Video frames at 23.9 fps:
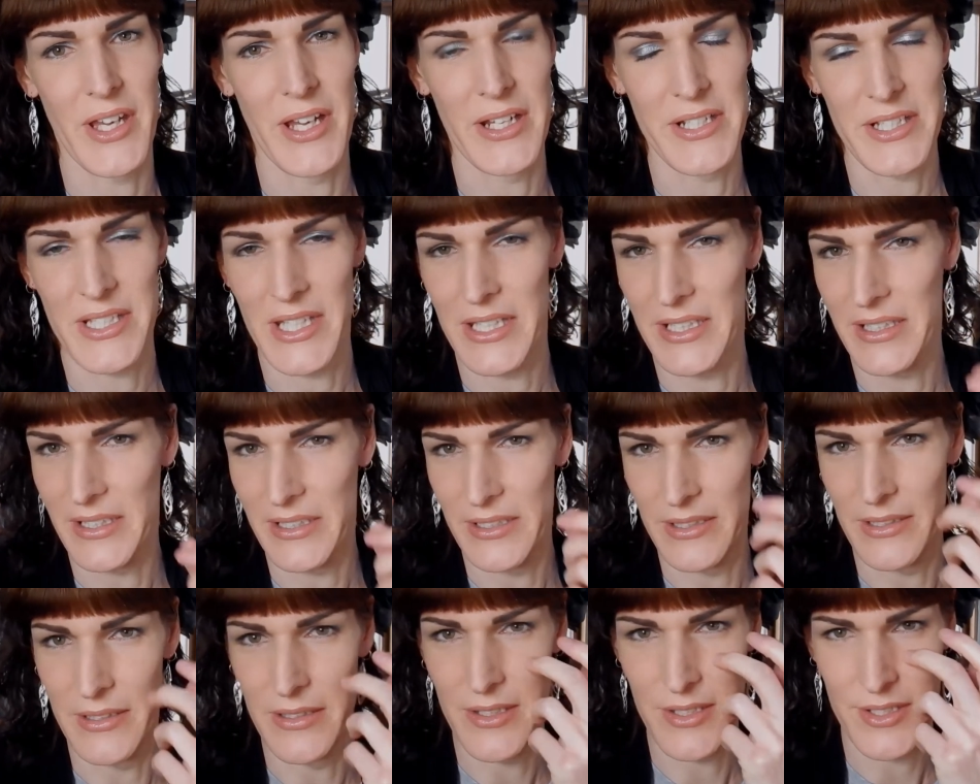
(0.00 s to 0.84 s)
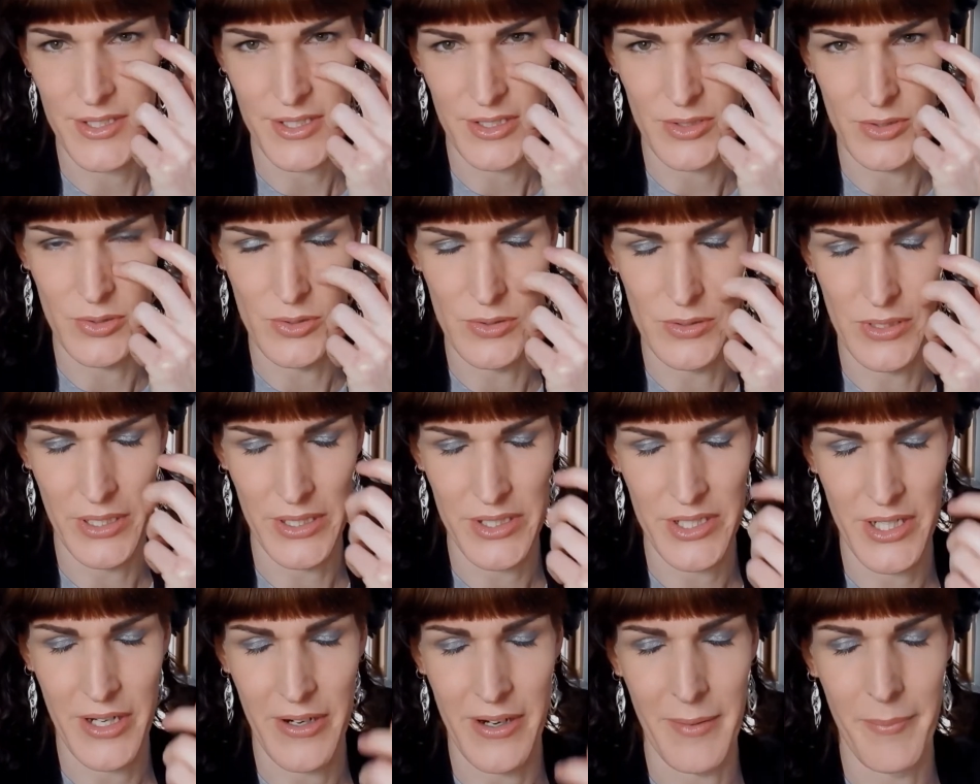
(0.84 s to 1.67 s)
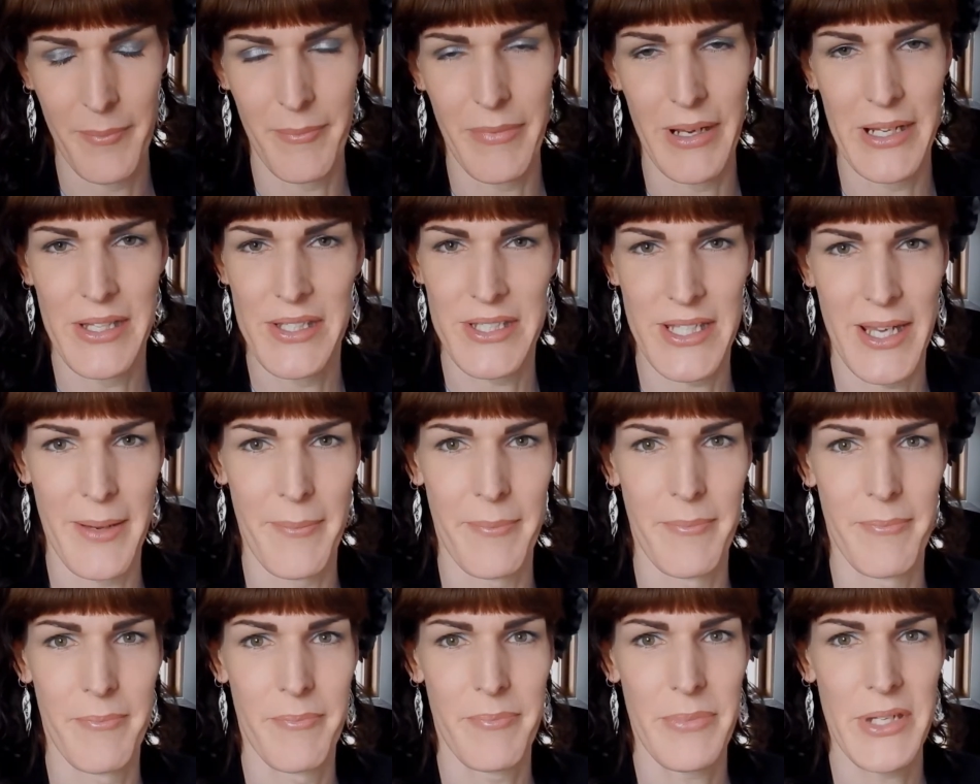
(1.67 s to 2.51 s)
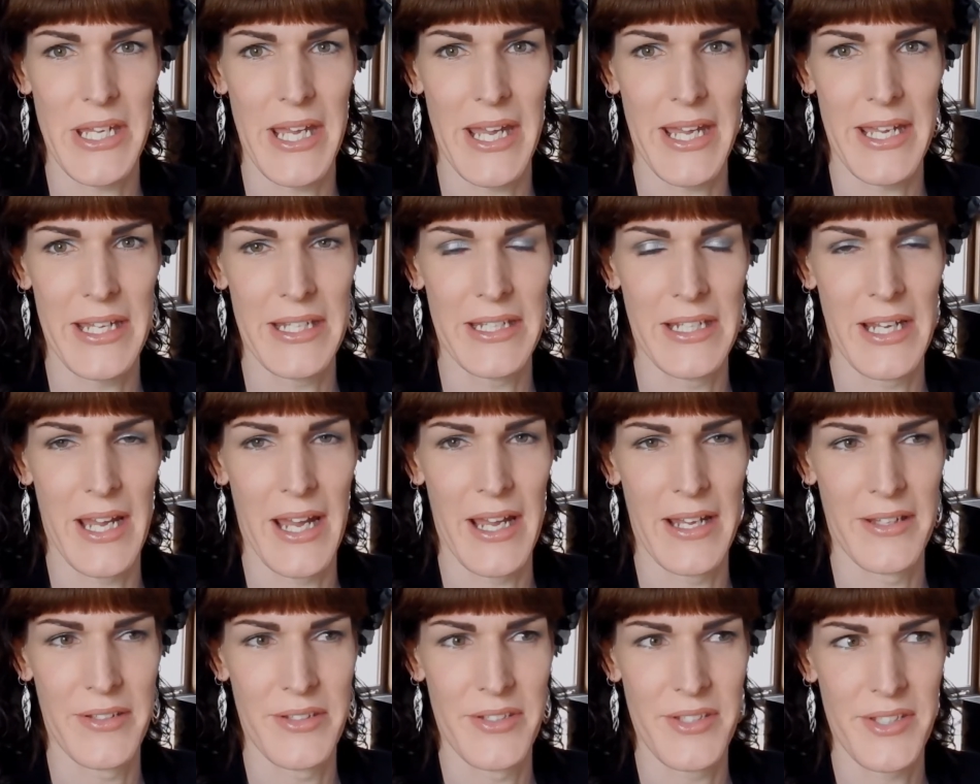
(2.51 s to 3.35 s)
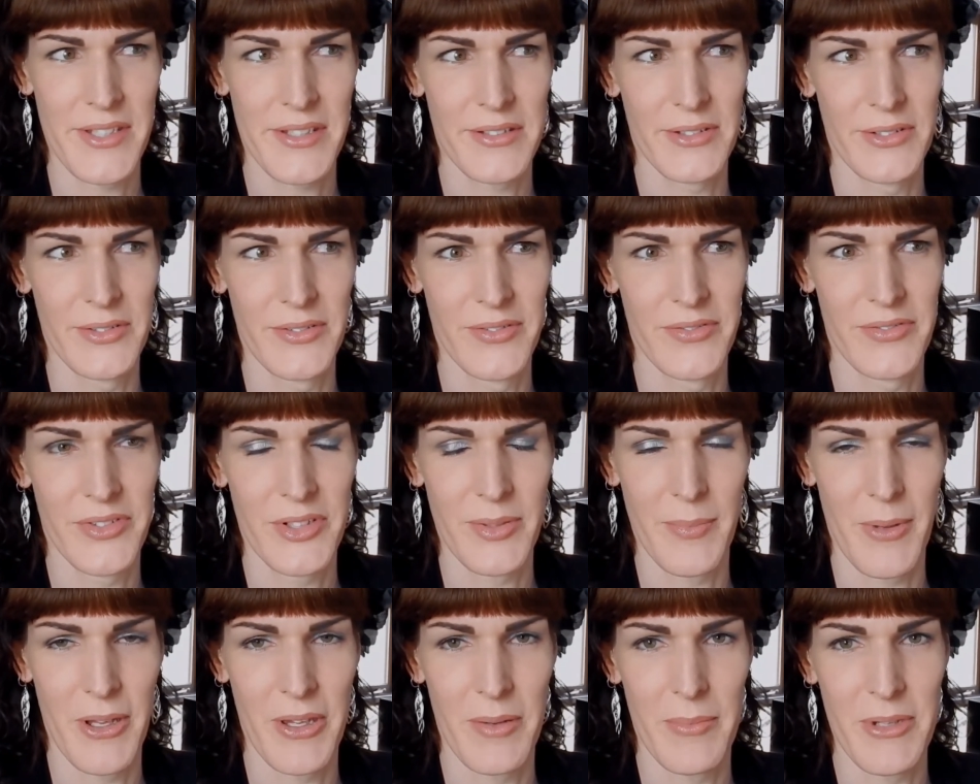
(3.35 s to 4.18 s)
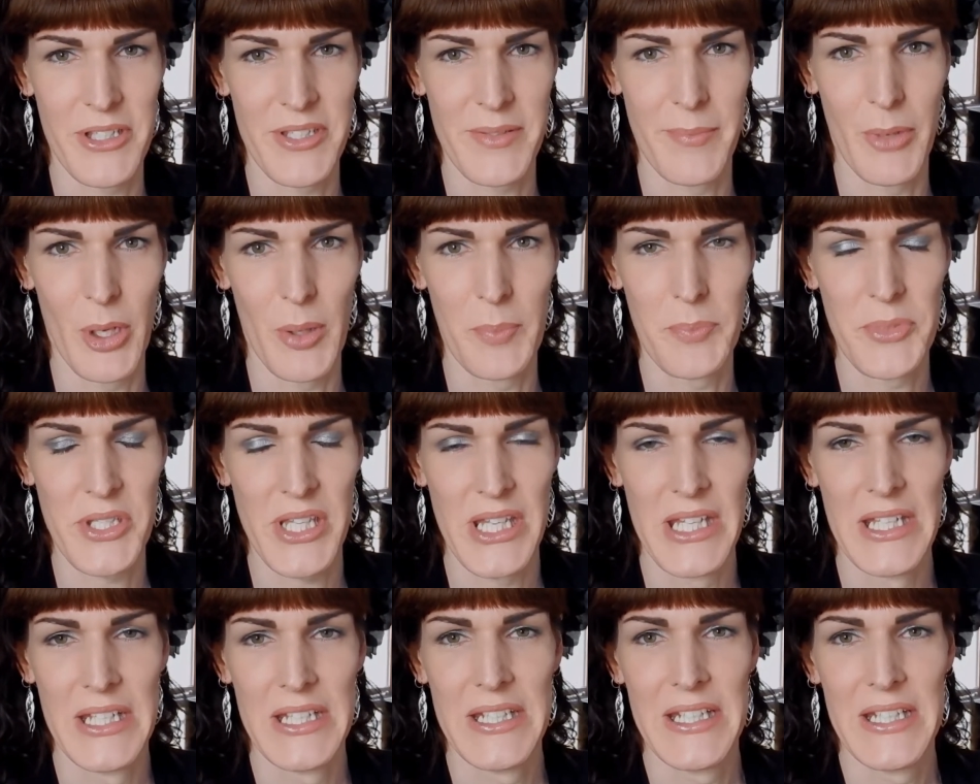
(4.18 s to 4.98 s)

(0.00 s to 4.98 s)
that I'd taken to school, guitar amp, bass amp, PA, and sort of some other bits and bobs.